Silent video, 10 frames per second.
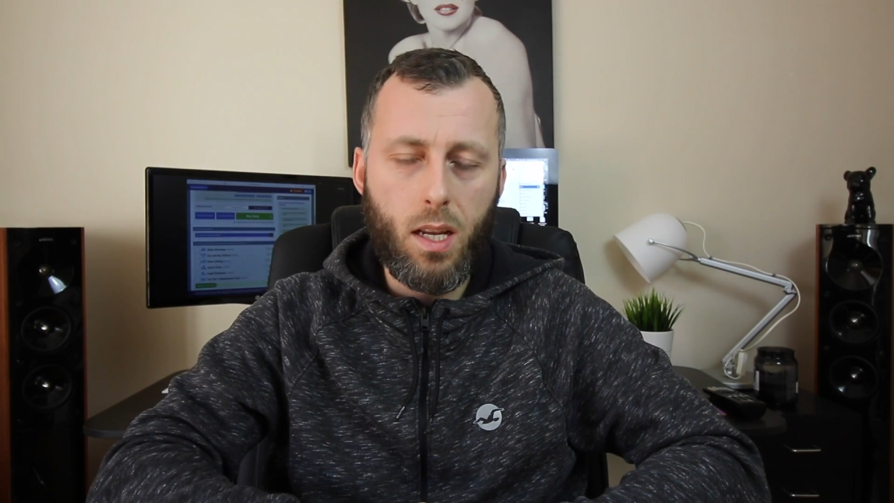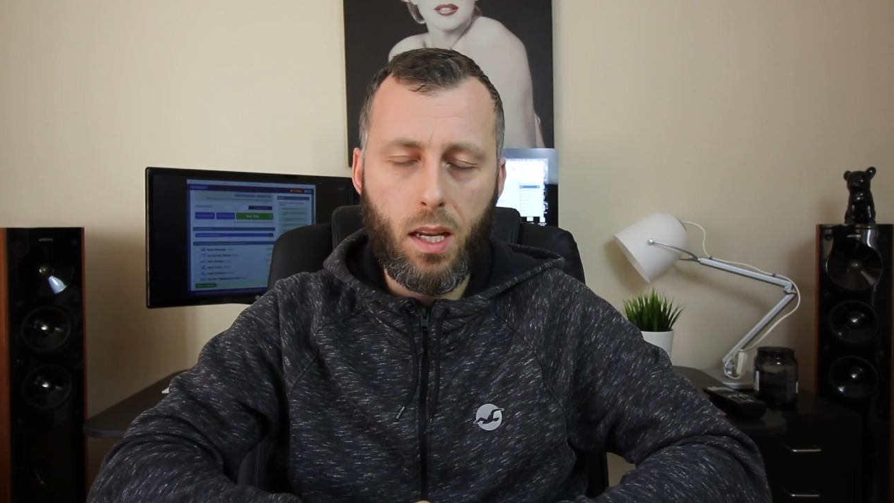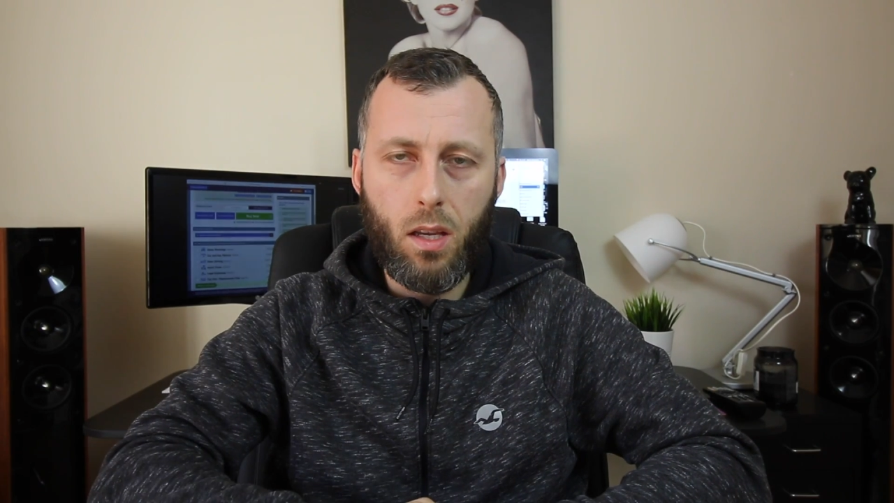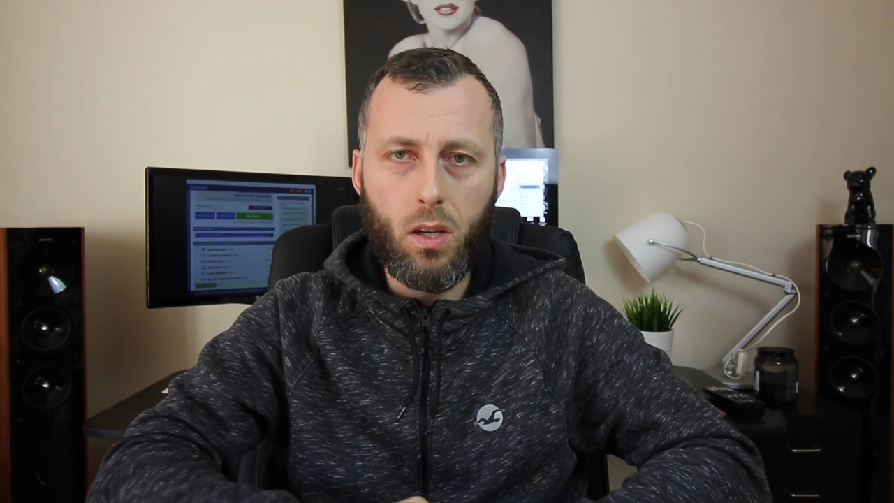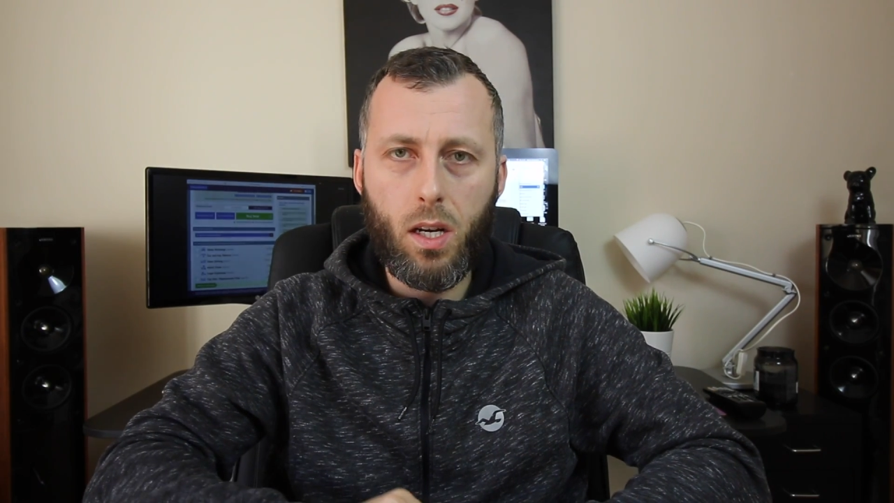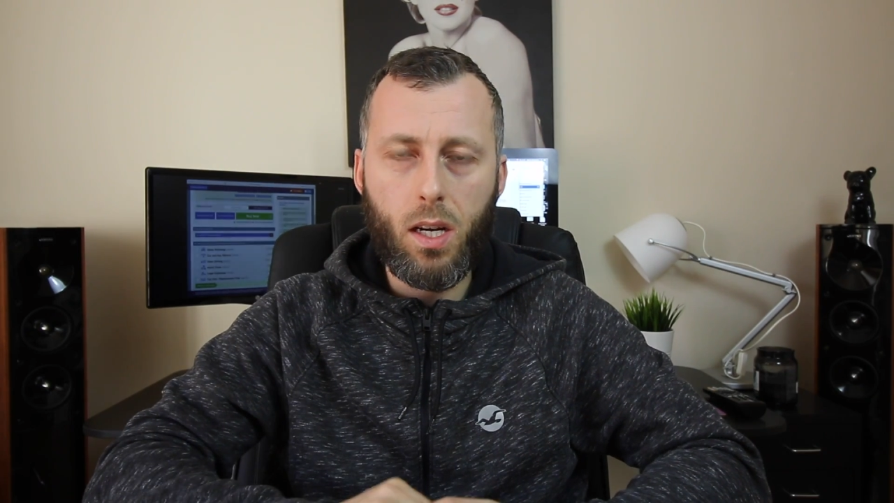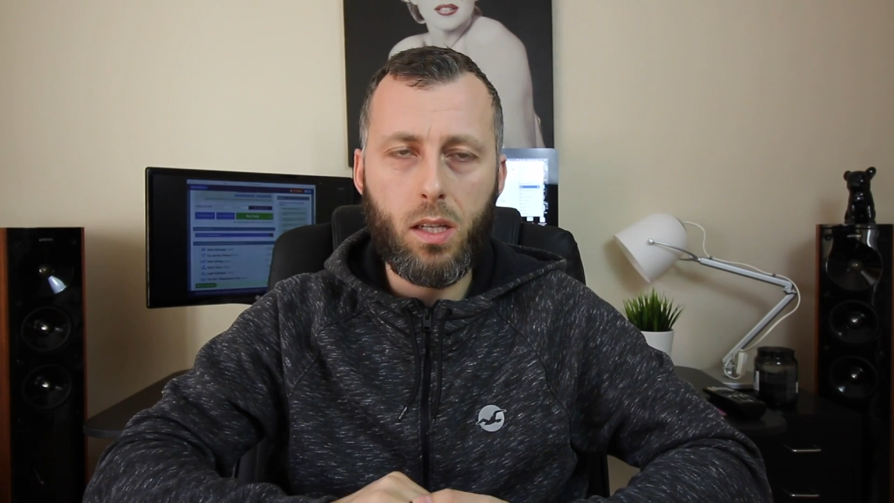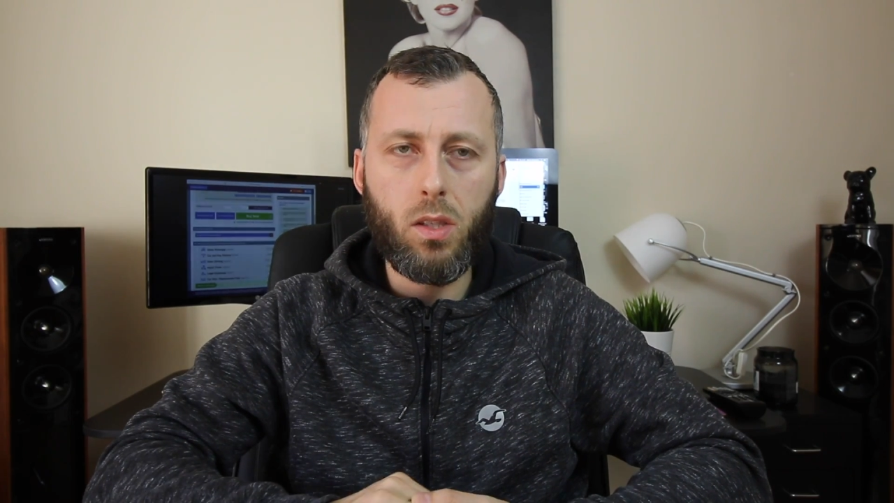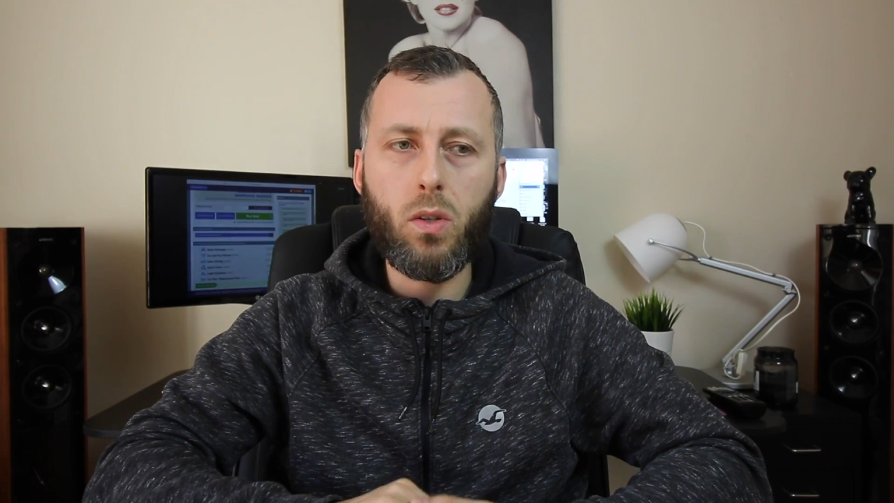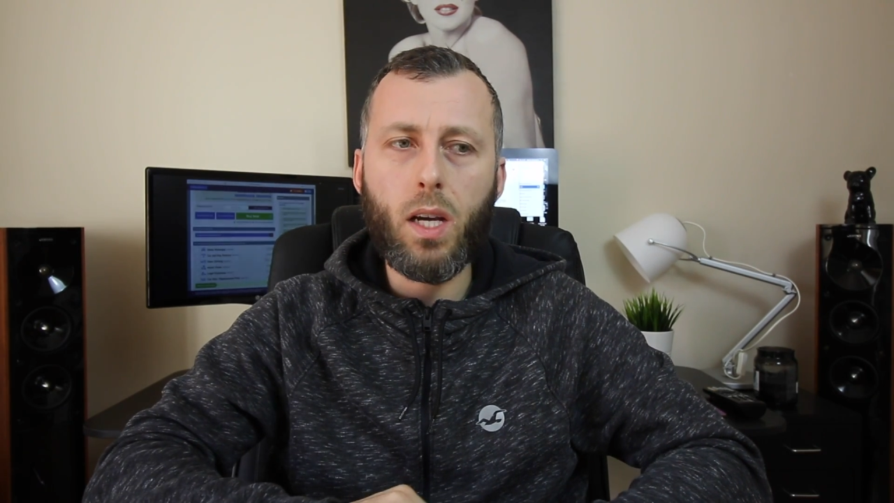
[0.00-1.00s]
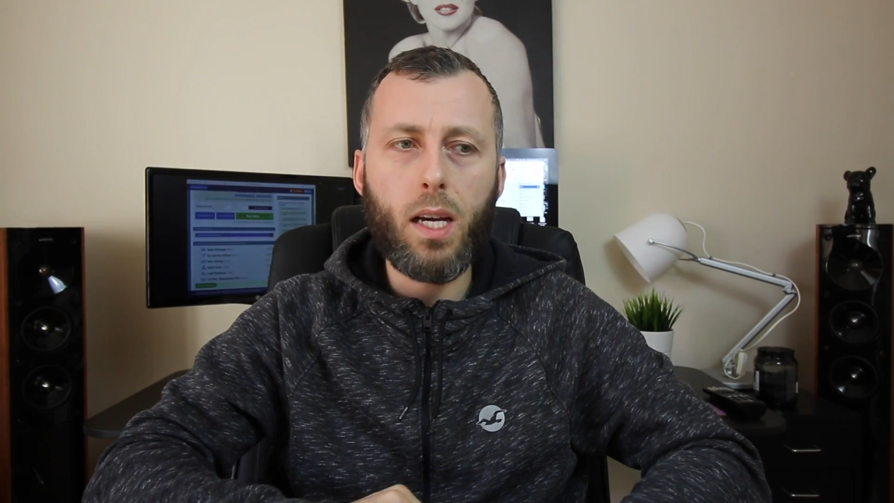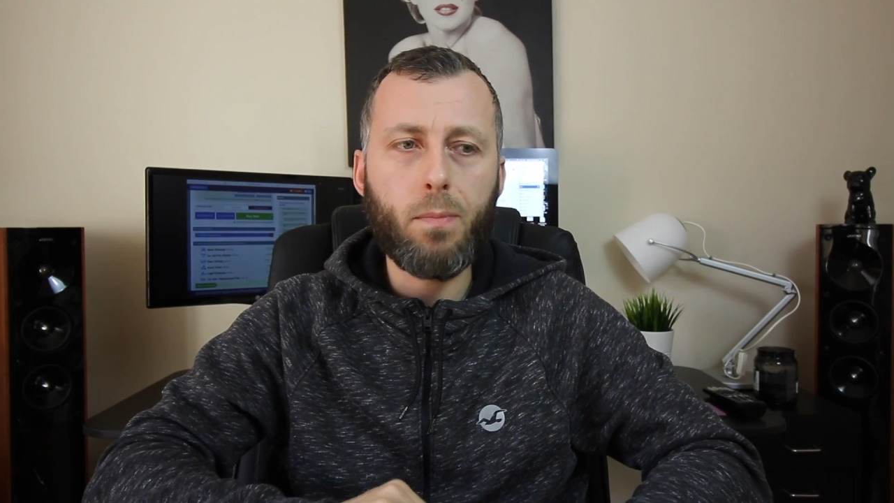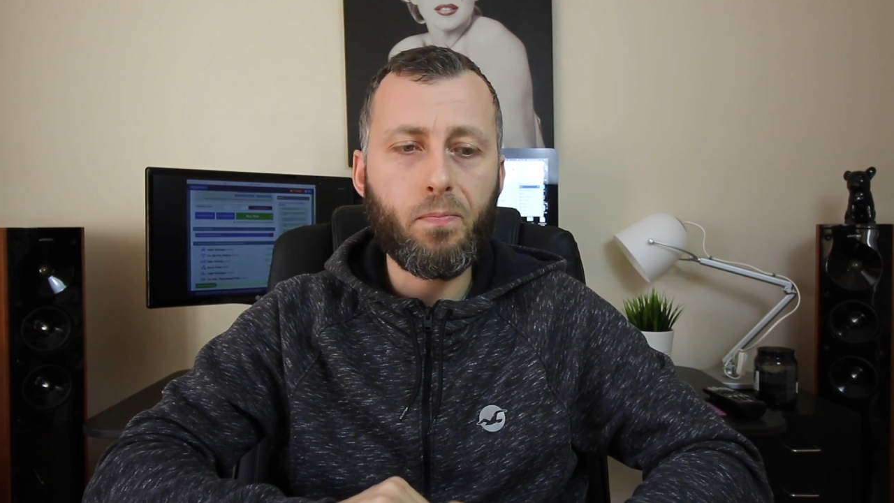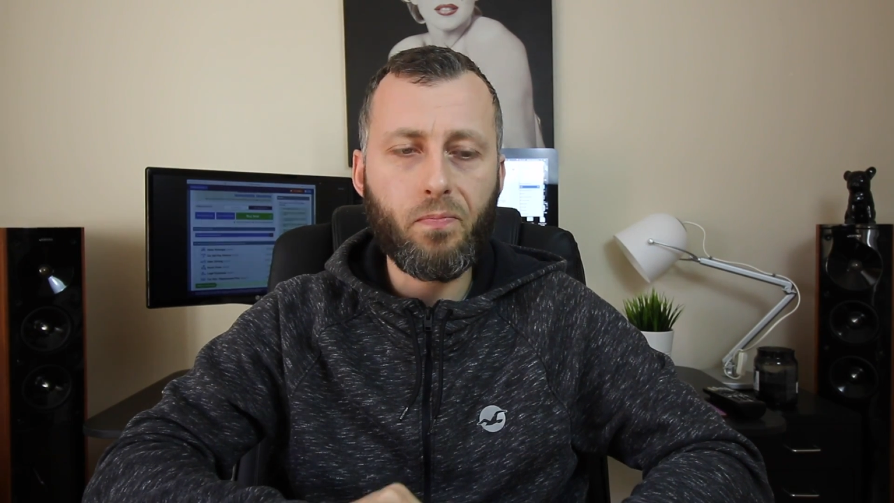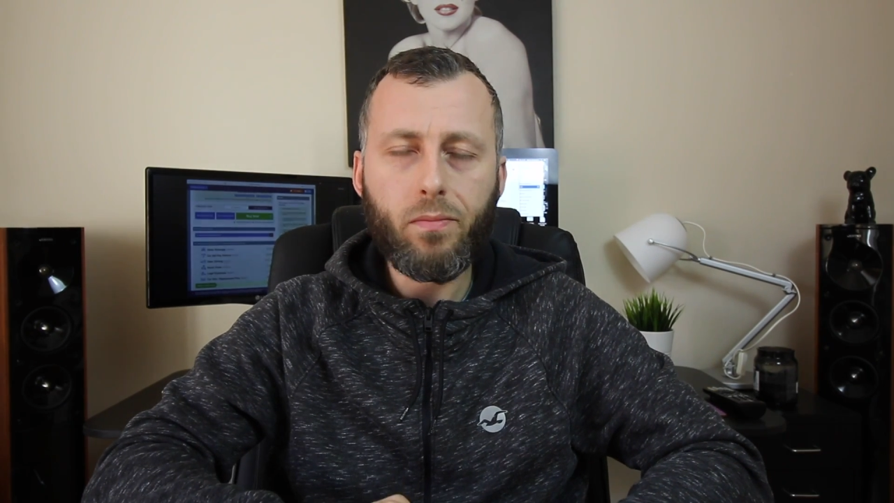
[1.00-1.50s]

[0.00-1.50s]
like you're a new guy.